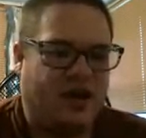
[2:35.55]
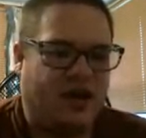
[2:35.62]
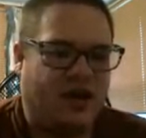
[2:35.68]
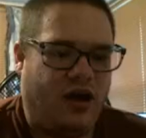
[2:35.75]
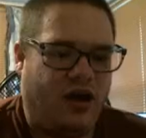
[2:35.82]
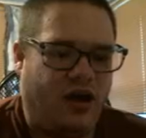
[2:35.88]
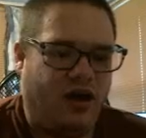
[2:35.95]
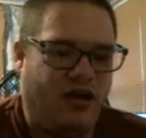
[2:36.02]

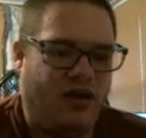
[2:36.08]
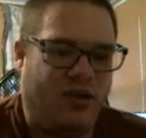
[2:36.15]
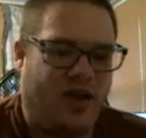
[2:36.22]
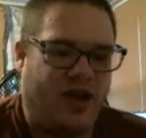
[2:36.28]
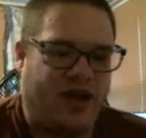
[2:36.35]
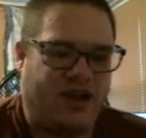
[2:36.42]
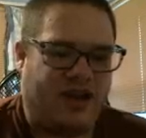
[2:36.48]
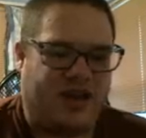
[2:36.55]
Oh
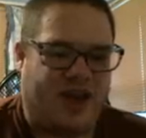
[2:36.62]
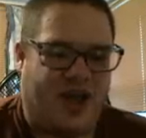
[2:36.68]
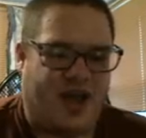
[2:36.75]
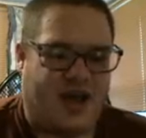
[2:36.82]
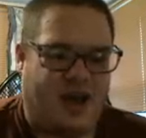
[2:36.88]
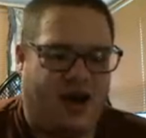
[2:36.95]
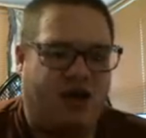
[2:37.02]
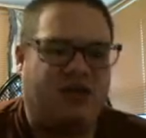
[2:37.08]
my
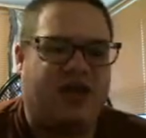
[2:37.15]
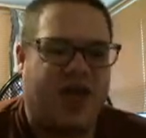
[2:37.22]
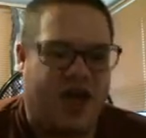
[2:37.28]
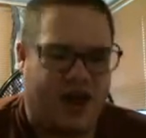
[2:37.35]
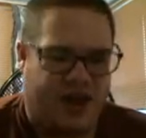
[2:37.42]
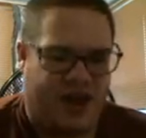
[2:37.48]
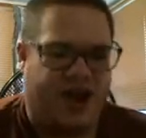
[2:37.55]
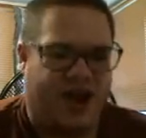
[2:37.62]
god.
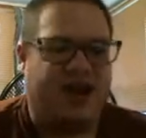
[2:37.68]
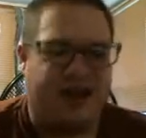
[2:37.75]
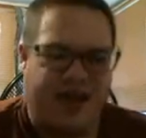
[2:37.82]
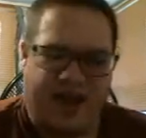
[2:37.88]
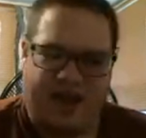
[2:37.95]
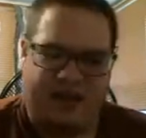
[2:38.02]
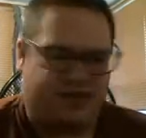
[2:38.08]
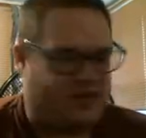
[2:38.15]
Okay, I
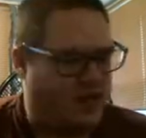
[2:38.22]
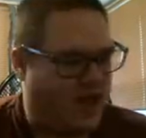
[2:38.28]
get it.